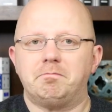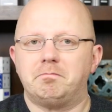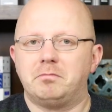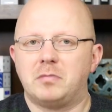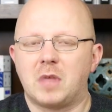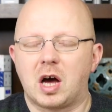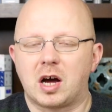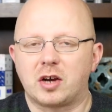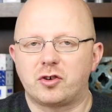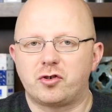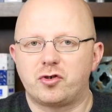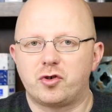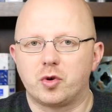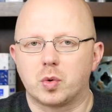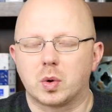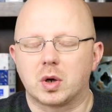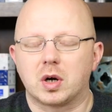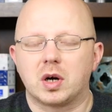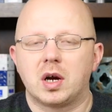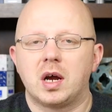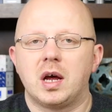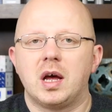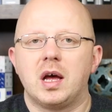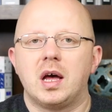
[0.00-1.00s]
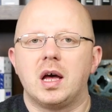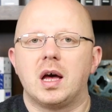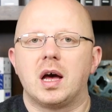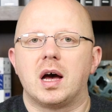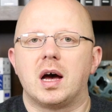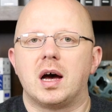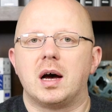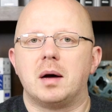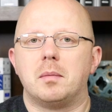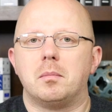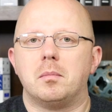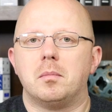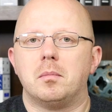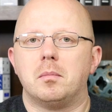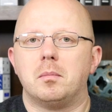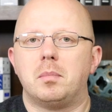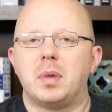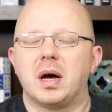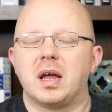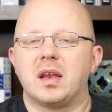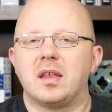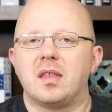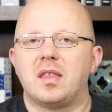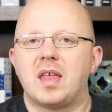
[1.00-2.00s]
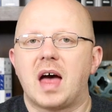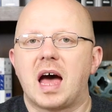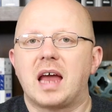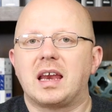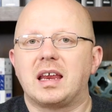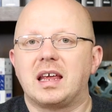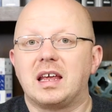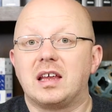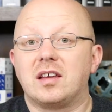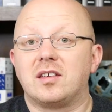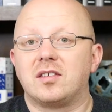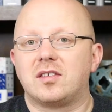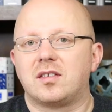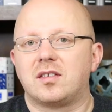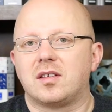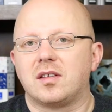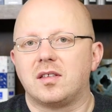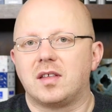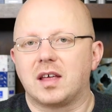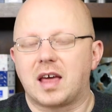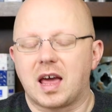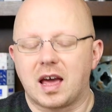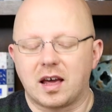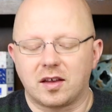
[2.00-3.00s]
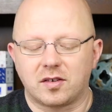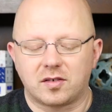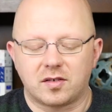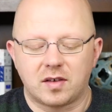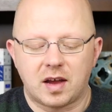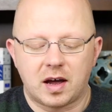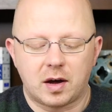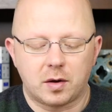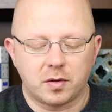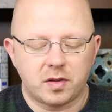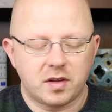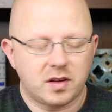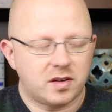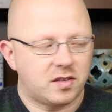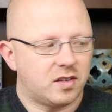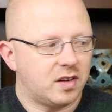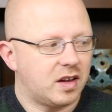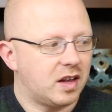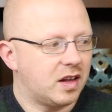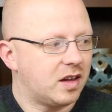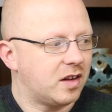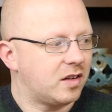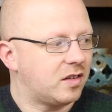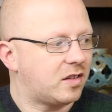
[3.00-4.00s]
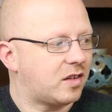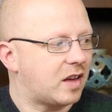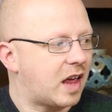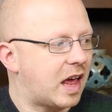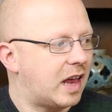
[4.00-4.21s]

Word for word: not sure, um, but that is the case. Now, this is